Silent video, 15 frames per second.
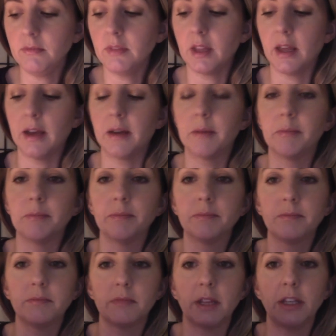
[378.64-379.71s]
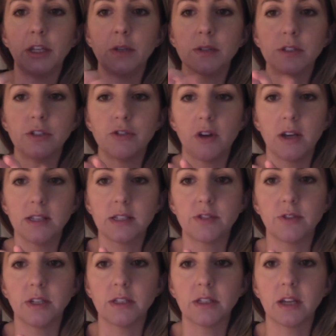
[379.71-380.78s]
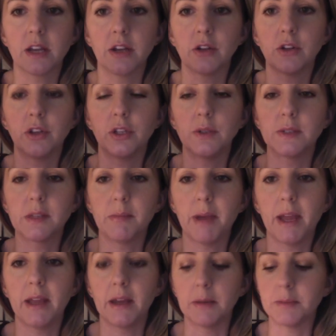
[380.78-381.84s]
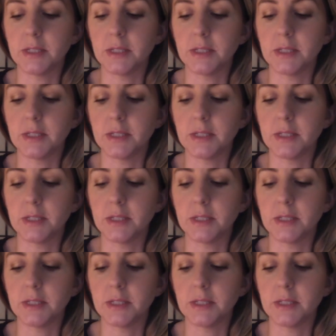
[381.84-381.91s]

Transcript: and use the drawstring to kind of close the bag up